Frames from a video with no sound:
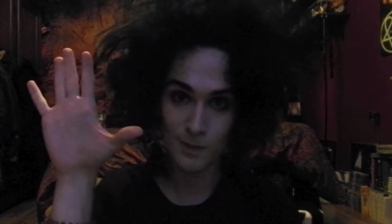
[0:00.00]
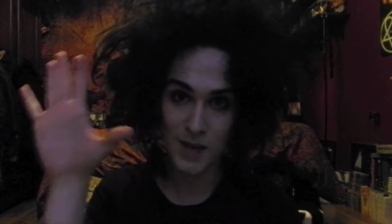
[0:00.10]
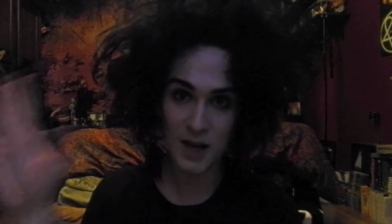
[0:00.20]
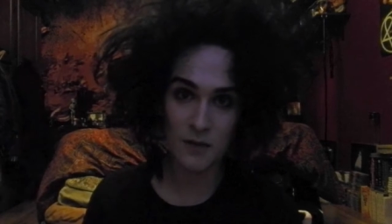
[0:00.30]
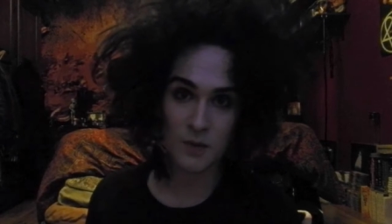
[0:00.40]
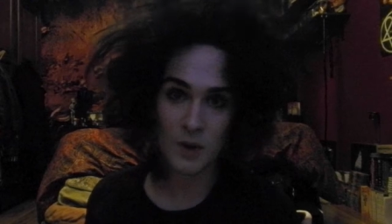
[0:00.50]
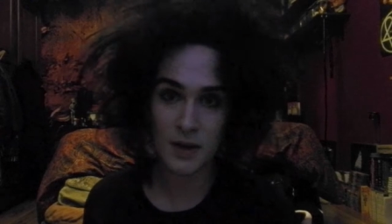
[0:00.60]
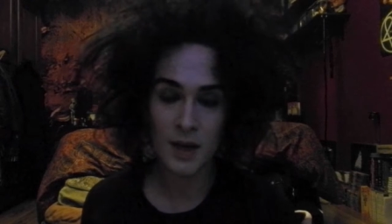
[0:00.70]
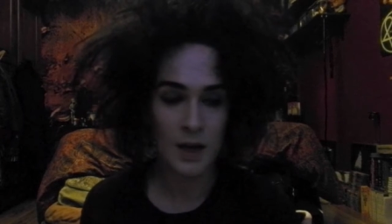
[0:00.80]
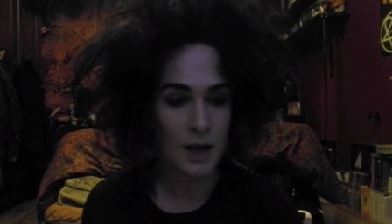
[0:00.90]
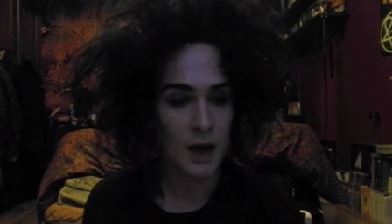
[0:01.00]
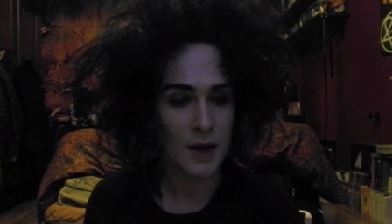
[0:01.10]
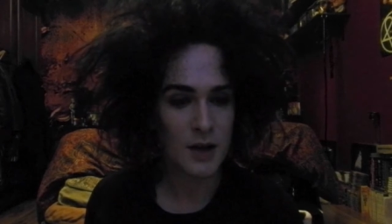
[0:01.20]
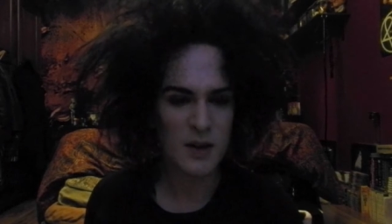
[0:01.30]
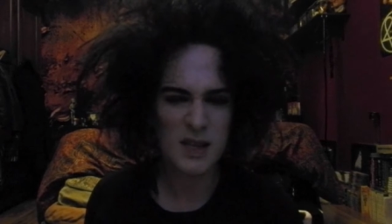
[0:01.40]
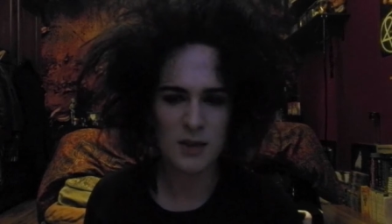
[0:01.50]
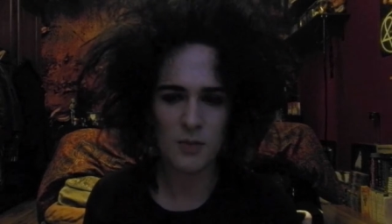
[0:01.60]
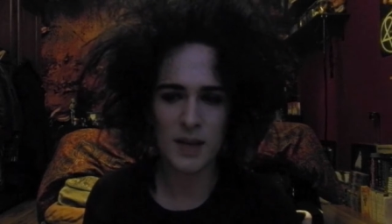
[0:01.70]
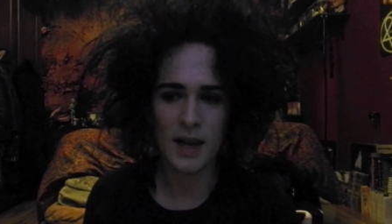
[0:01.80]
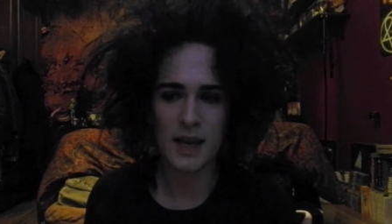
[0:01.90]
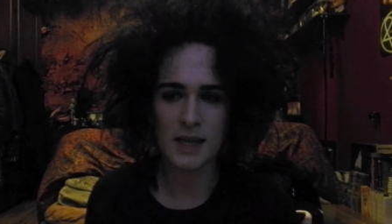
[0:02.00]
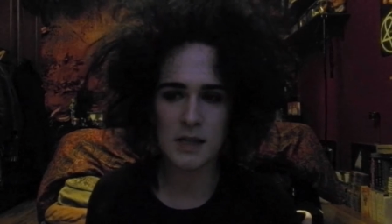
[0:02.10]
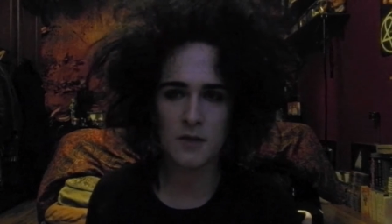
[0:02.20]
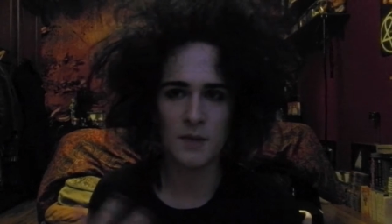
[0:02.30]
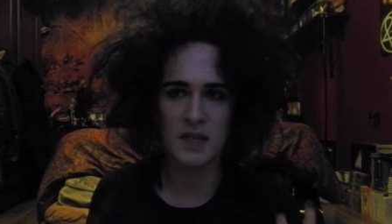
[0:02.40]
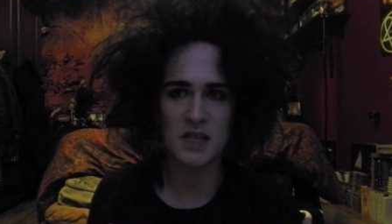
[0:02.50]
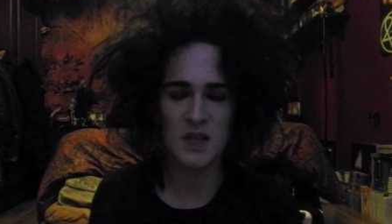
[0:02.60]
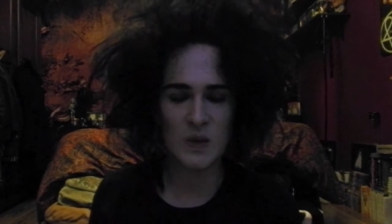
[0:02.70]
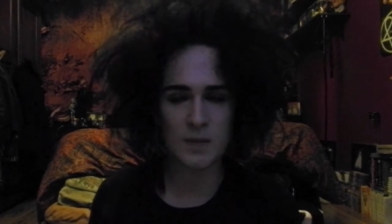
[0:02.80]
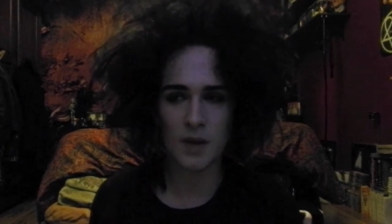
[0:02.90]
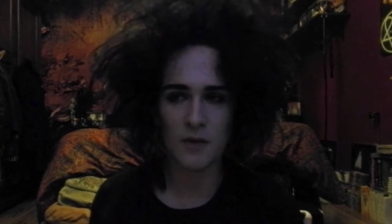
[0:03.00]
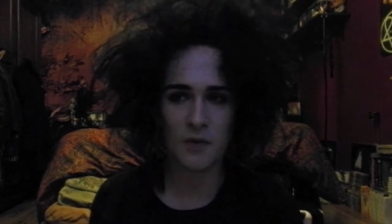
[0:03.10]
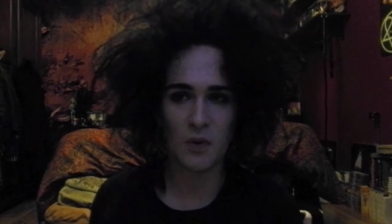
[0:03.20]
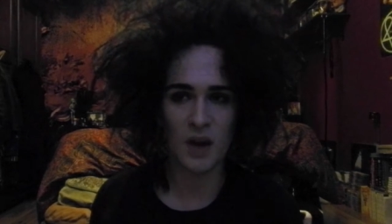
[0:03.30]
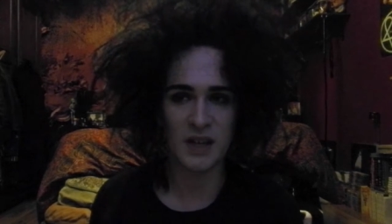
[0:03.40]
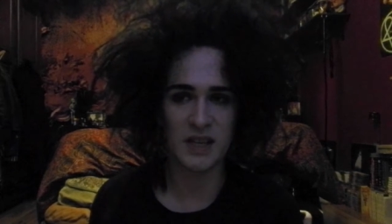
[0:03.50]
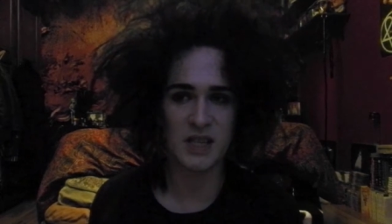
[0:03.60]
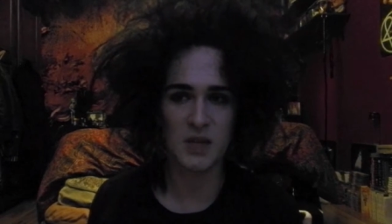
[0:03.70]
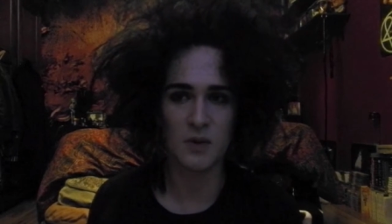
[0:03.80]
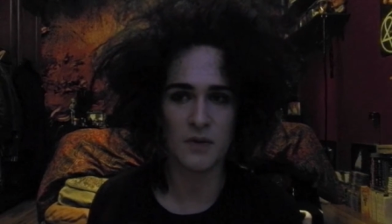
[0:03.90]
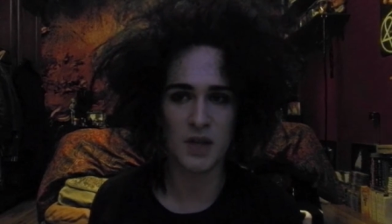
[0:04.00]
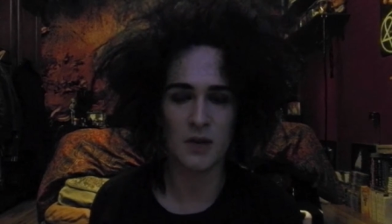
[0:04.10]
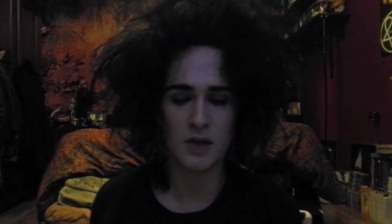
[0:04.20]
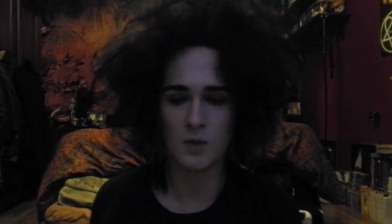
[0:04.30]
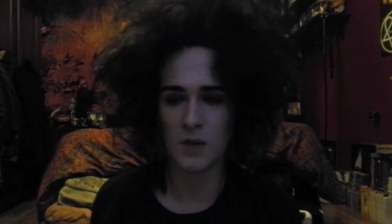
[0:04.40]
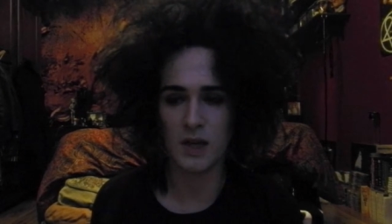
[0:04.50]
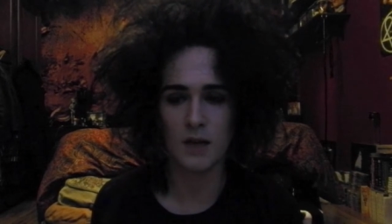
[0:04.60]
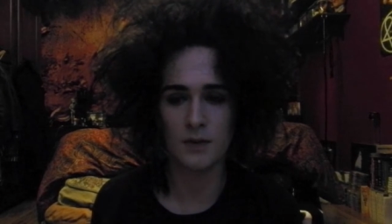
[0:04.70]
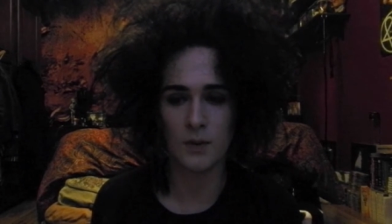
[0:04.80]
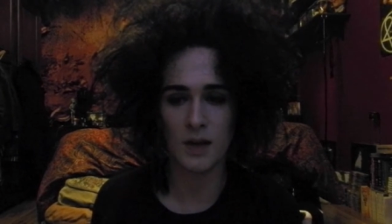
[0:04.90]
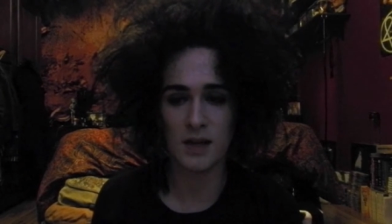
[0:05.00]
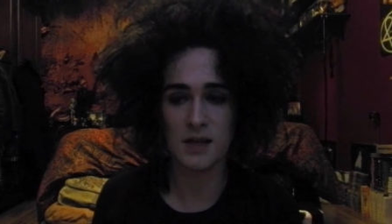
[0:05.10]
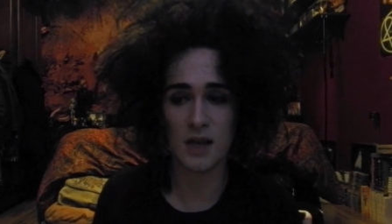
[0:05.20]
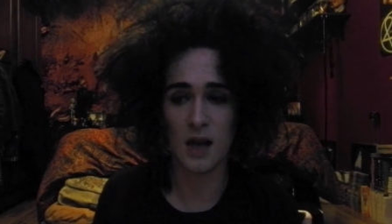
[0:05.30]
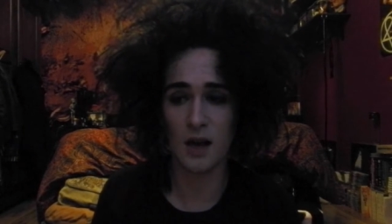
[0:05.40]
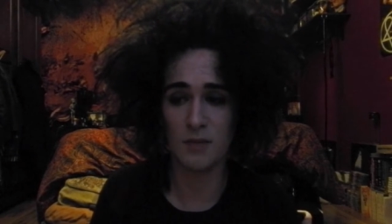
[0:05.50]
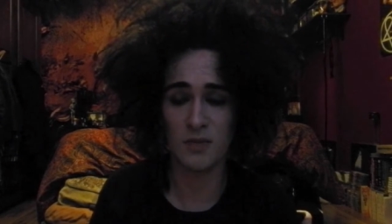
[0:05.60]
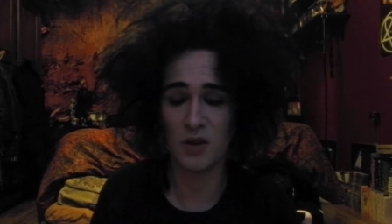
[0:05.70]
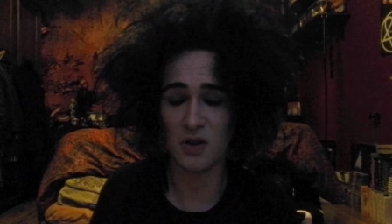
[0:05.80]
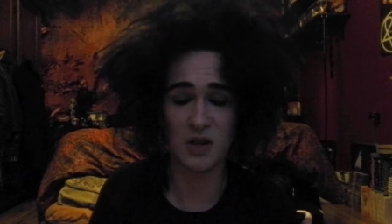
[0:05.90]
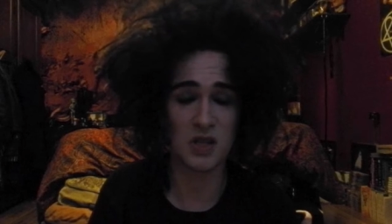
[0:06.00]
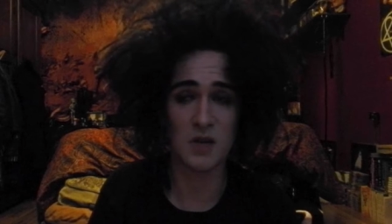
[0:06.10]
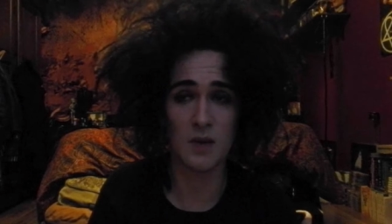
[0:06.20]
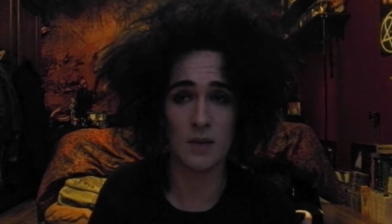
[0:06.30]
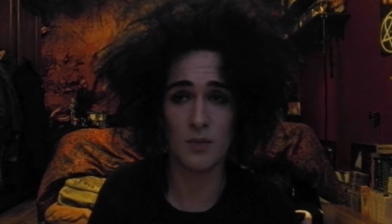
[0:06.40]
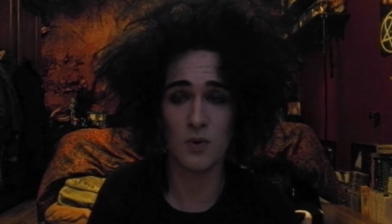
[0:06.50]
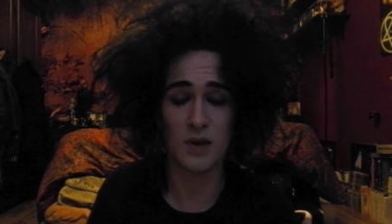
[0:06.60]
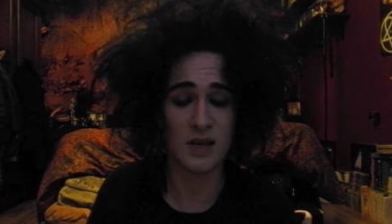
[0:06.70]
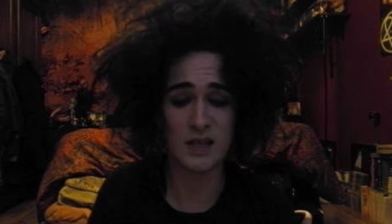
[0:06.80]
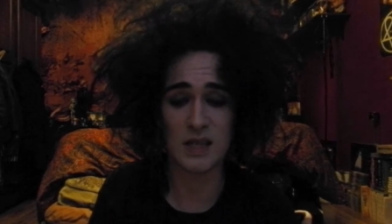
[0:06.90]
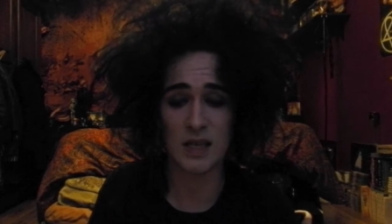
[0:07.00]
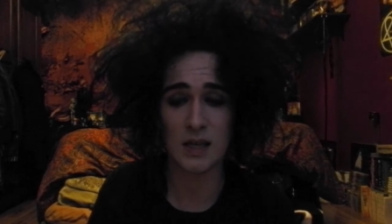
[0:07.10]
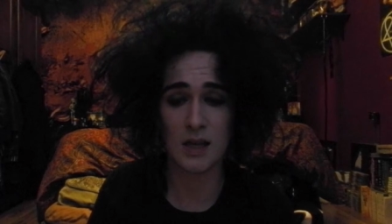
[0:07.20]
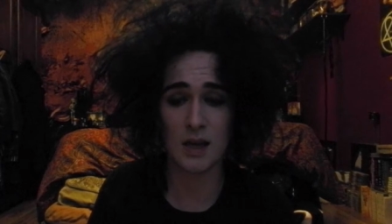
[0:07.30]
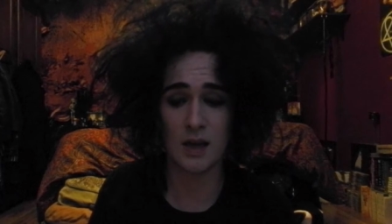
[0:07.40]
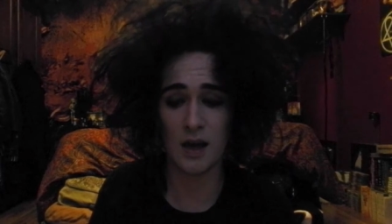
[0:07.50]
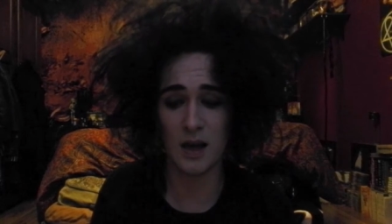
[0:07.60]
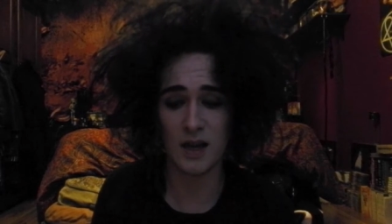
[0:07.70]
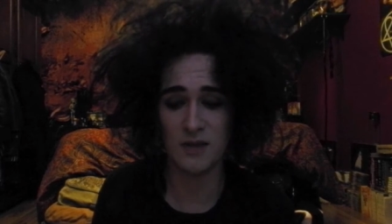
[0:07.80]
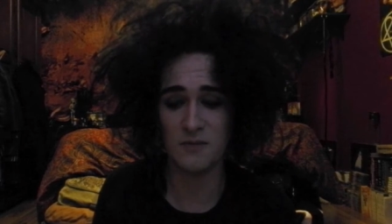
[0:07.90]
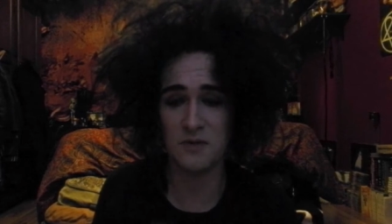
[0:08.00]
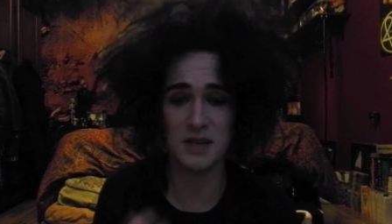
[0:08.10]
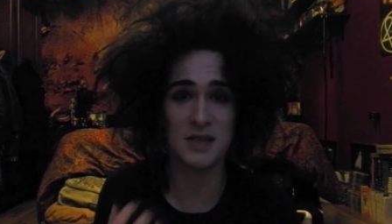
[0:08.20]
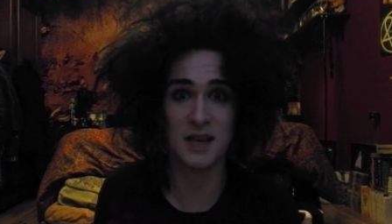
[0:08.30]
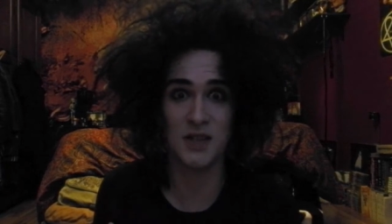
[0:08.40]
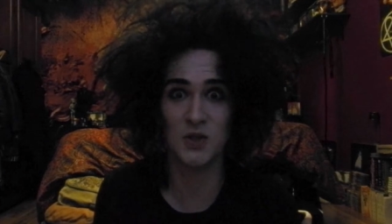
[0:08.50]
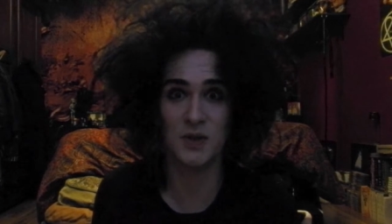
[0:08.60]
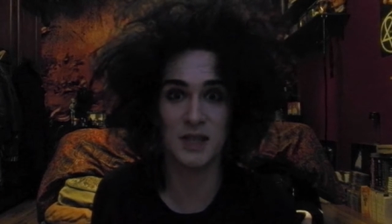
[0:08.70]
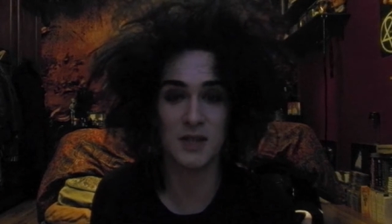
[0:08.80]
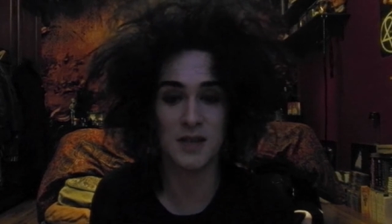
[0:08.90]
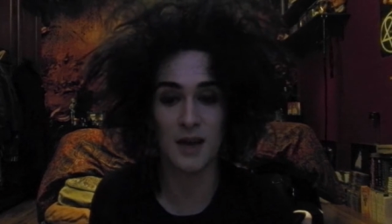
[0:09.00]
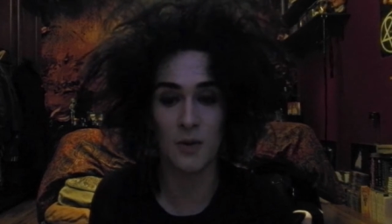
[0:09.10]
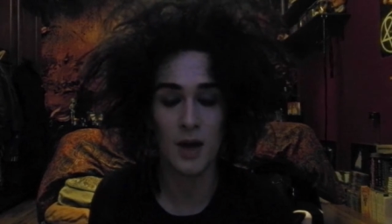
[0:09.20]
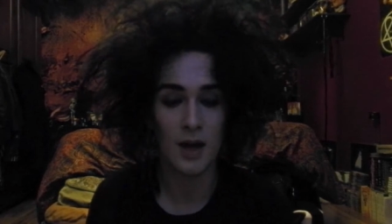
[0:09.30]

Hello everyone. I know it's a little bit late for me to do it, but I thought I need to do a video this week, otherwise I'm not going to do any more, and I really started enjoying this now.